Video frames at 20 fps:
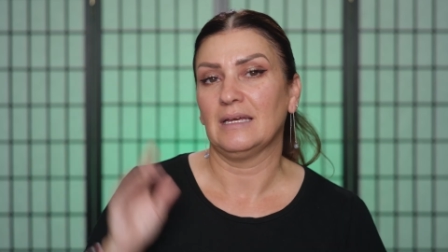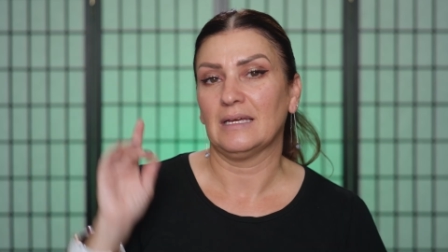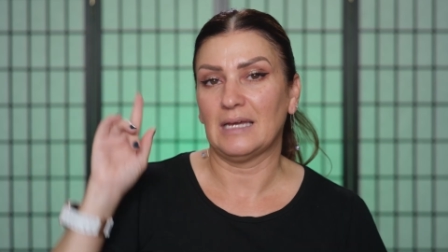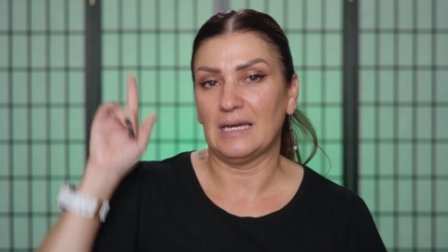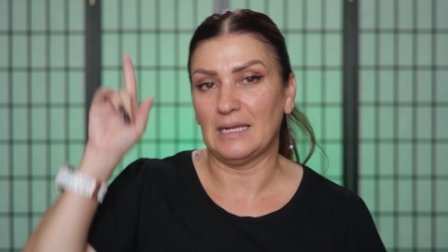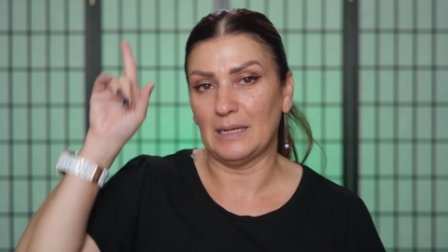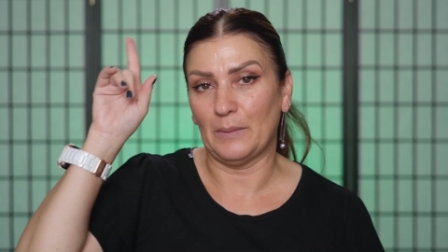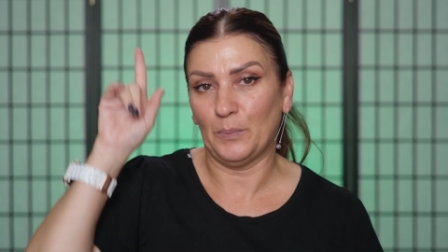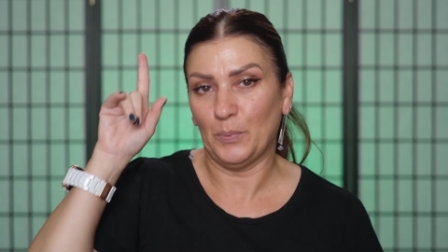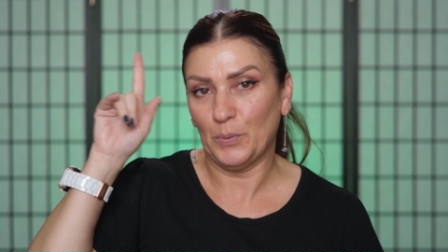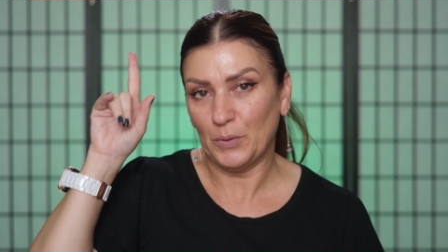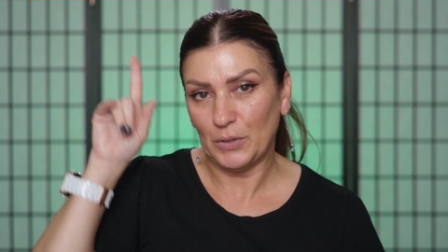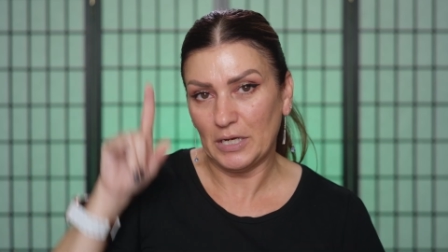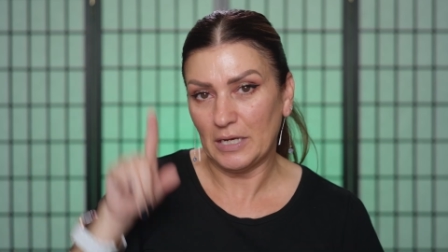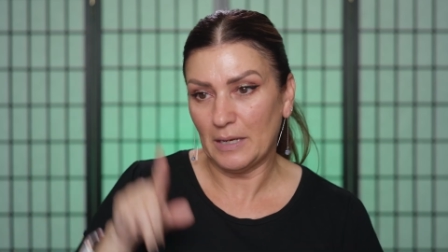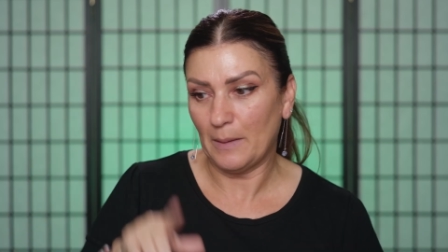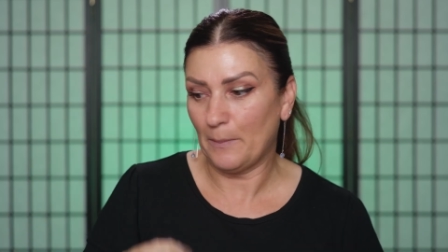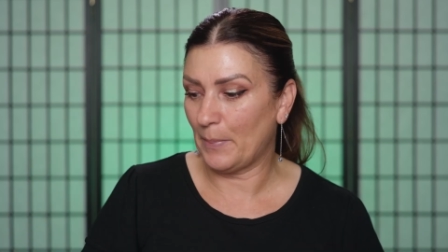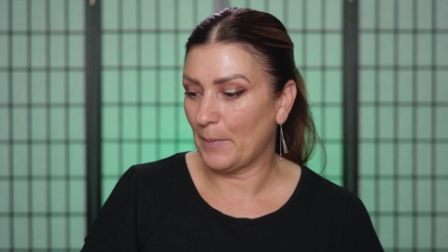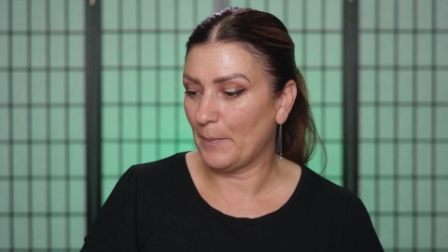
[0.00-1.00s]
kind of put it
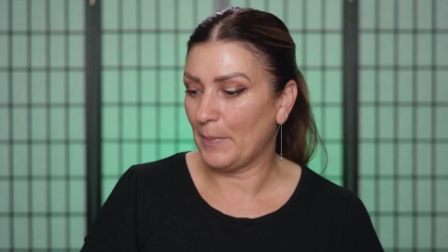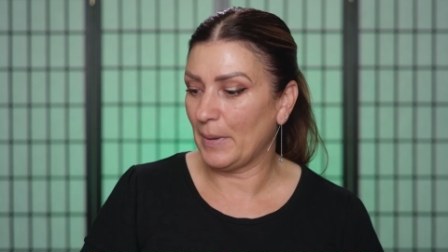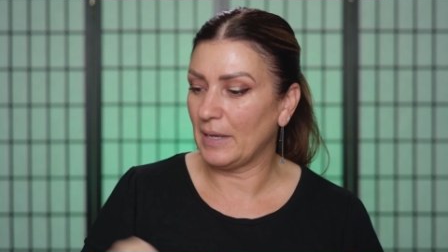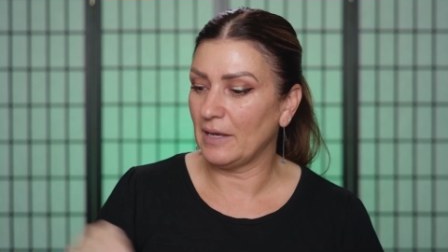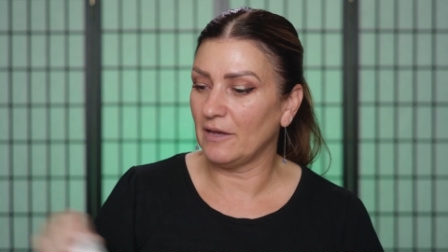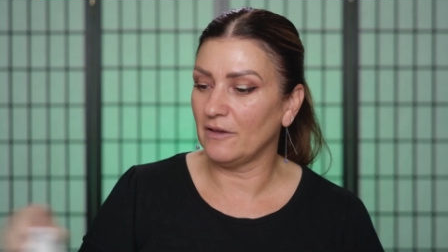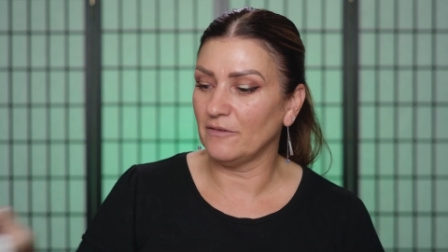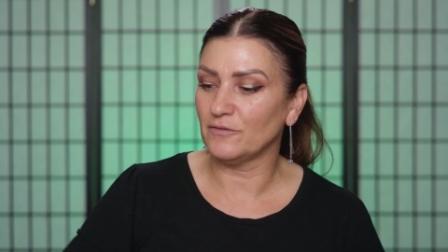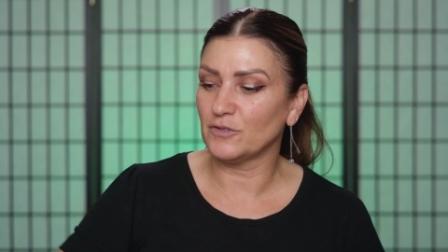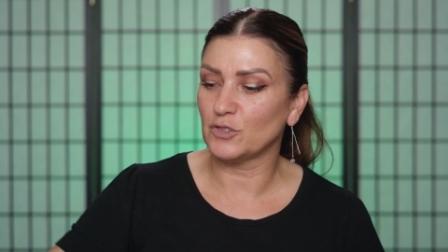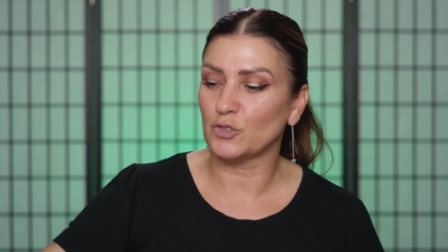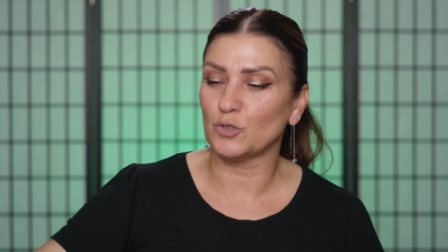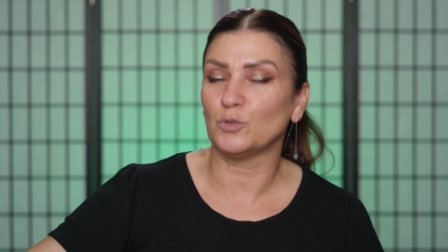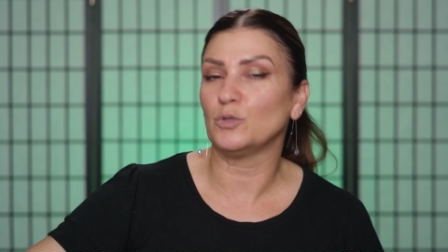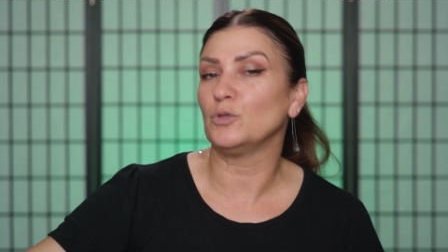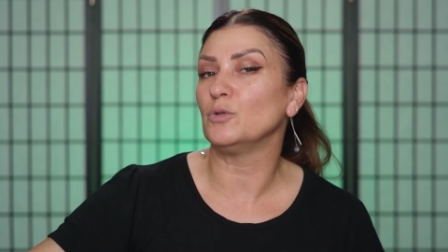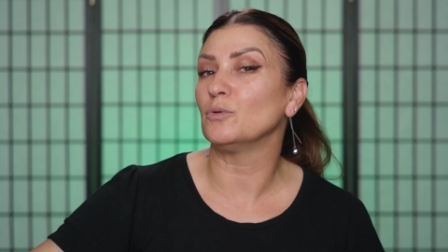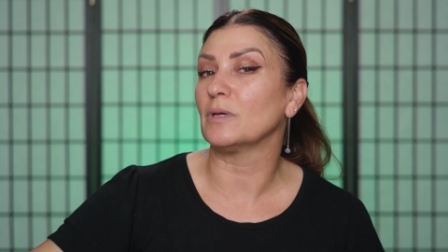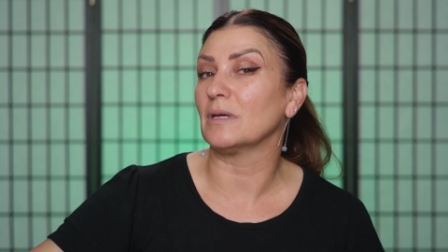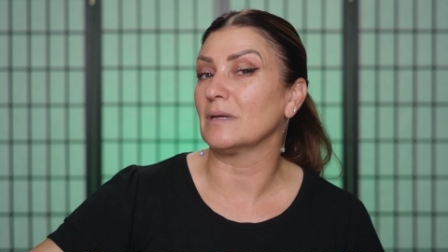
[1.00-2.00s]
up above so
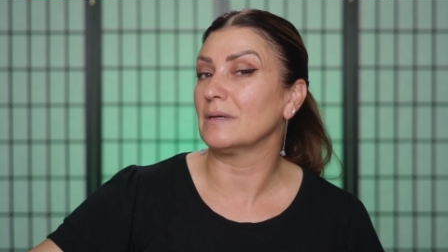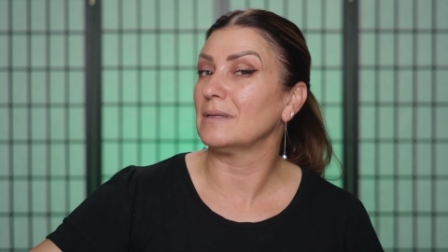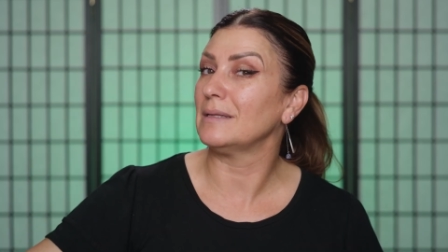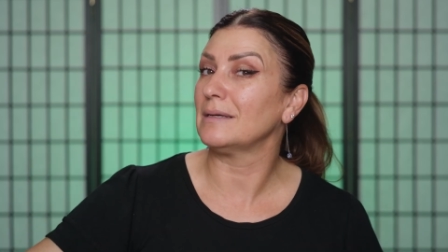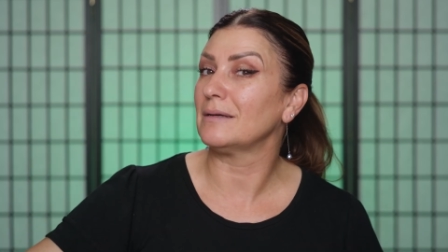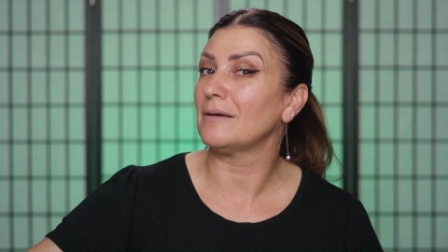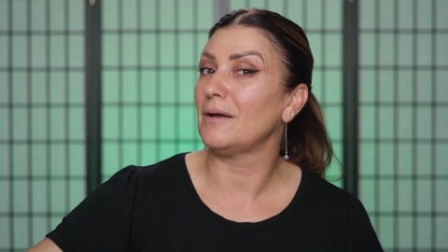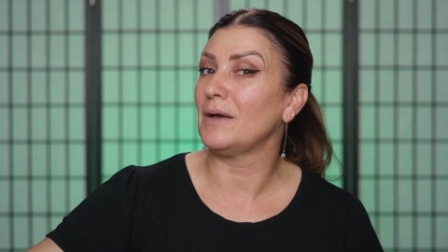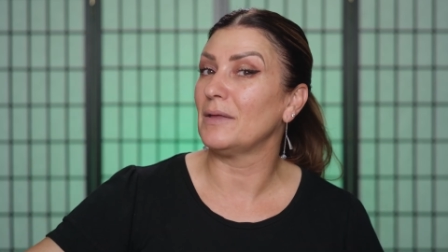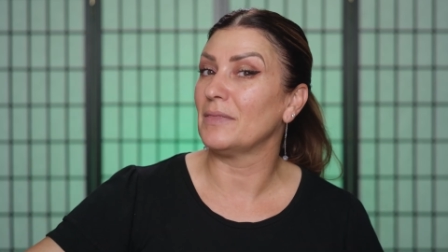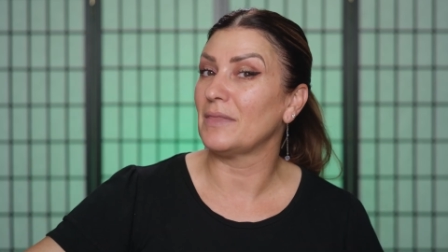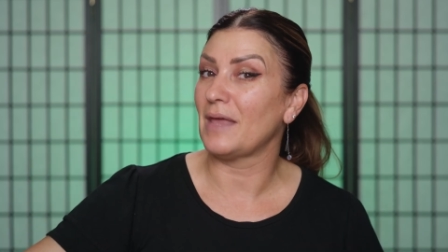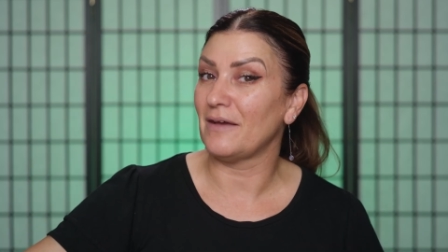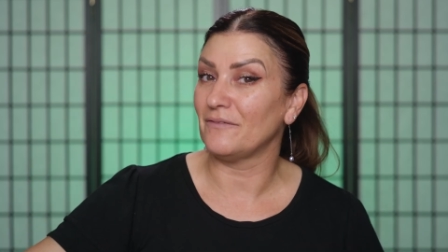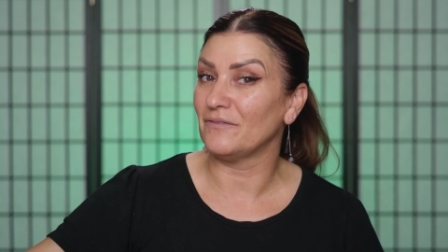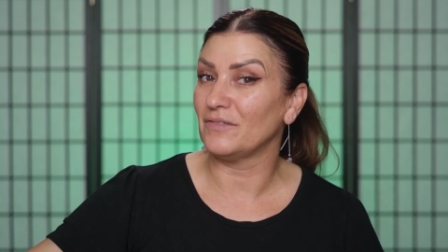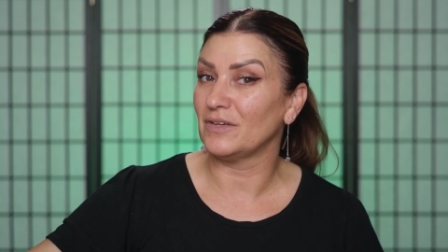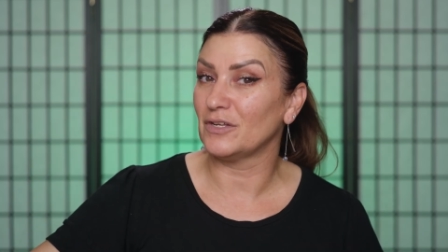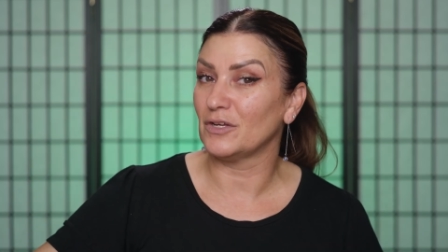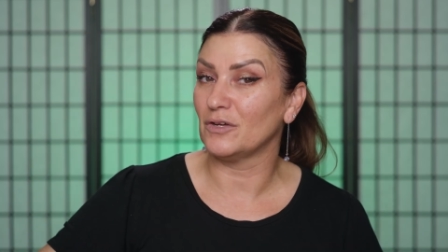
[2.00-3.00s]
you can click on
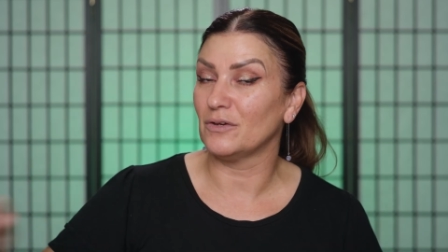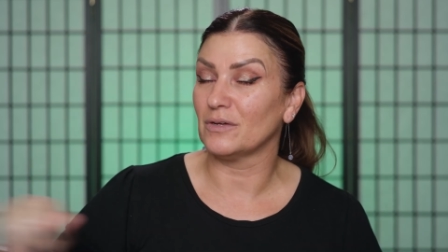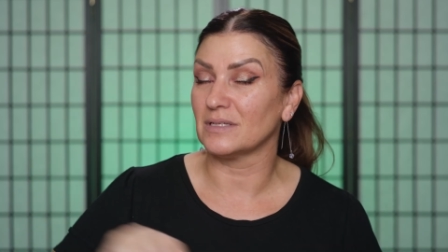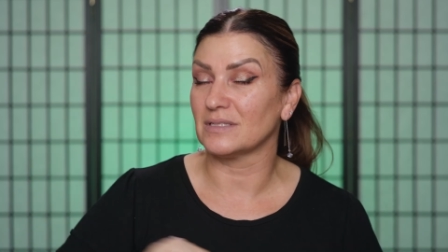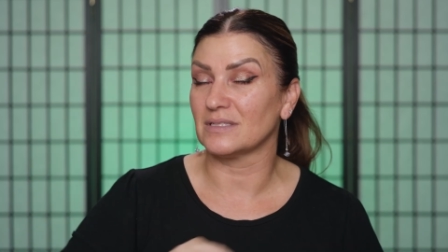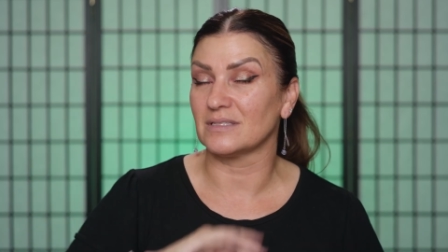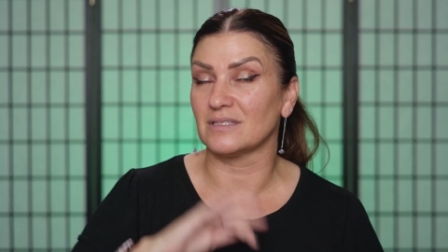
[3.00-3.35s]
that video because